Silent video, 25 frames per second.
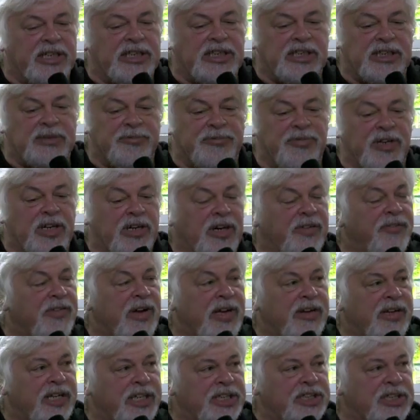is the very
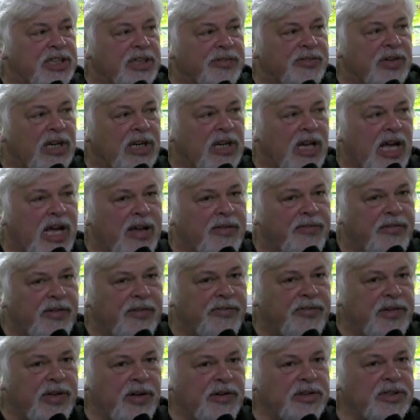foundation of our life.
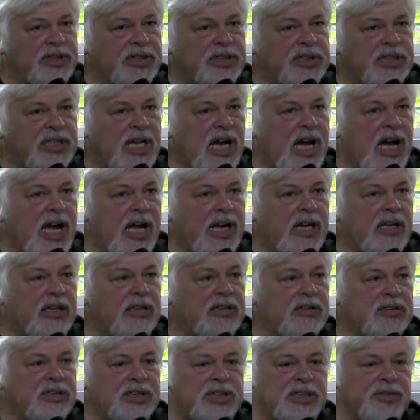If the oceans die,
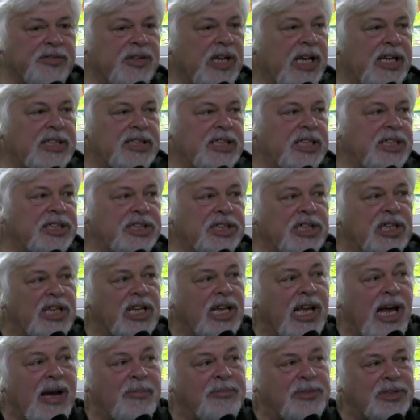civilization
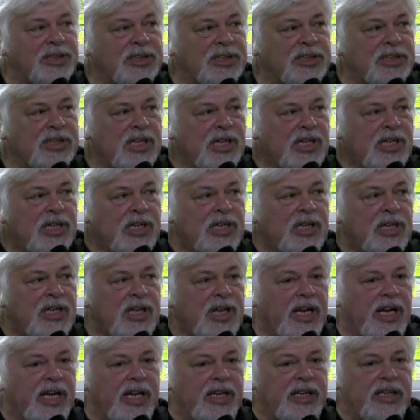collapses.
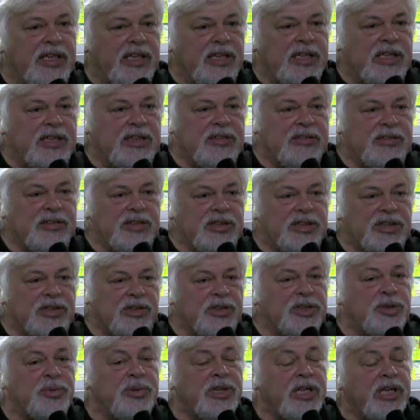And
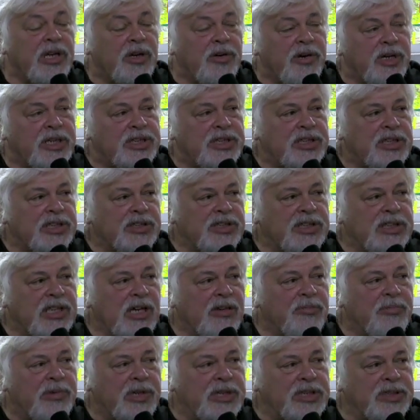so it's really a question of
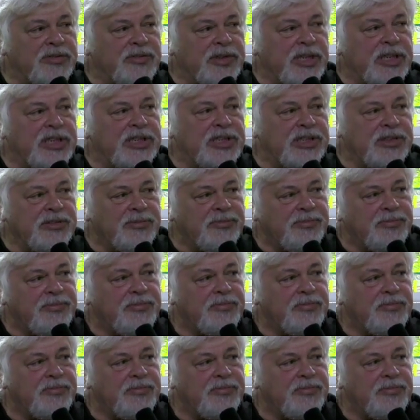self-preservation.